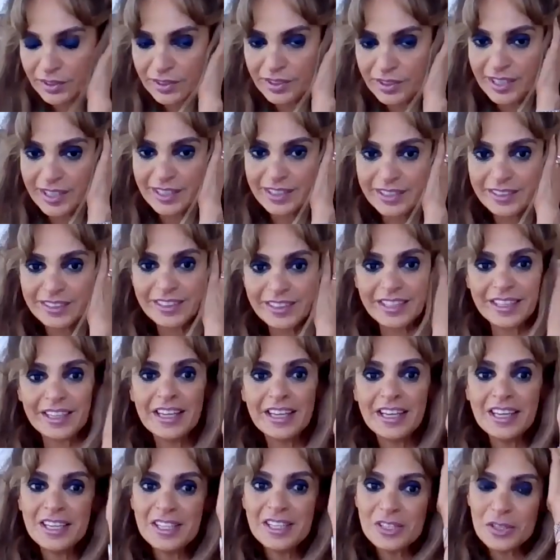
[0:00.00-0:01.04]
great,
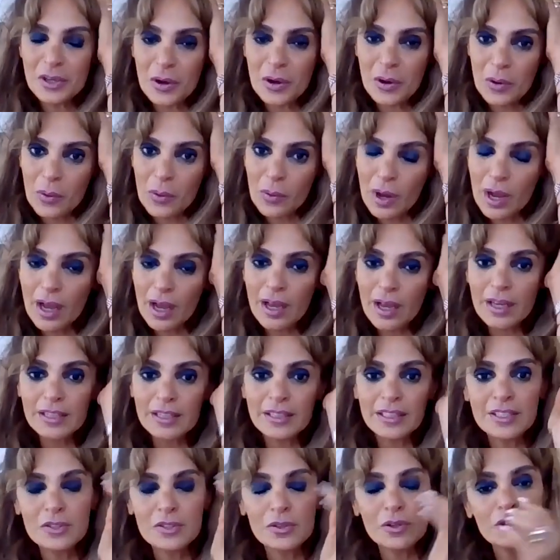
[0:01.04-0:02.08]
great. So
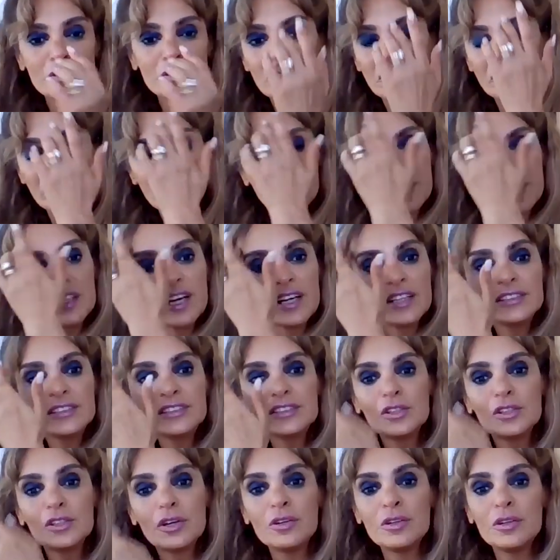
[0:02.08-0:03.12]
this is also a very
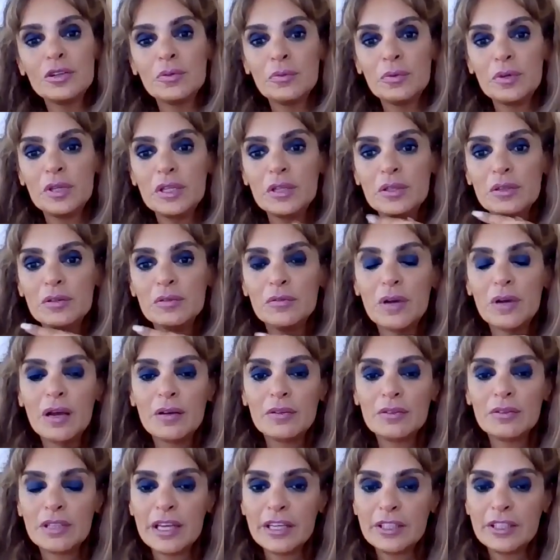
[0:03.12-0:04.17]
nice song. I
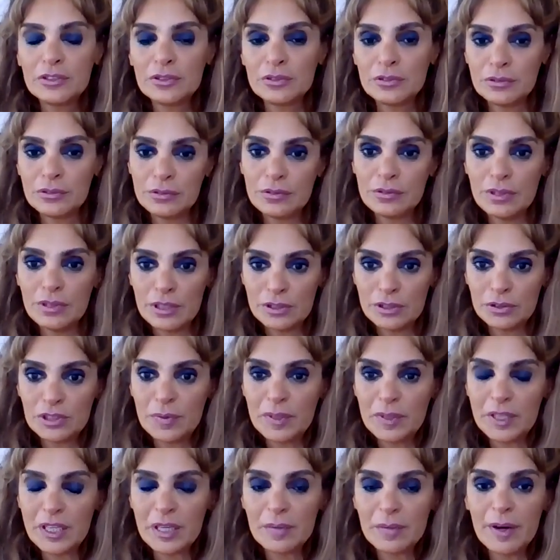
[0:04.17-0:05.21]
would like to
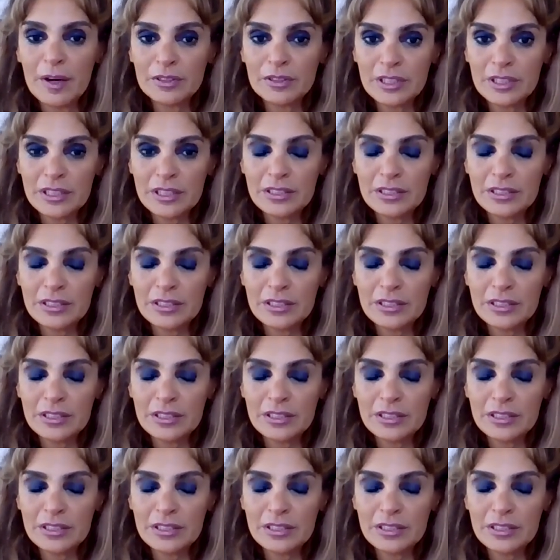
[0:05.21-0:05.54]
speak about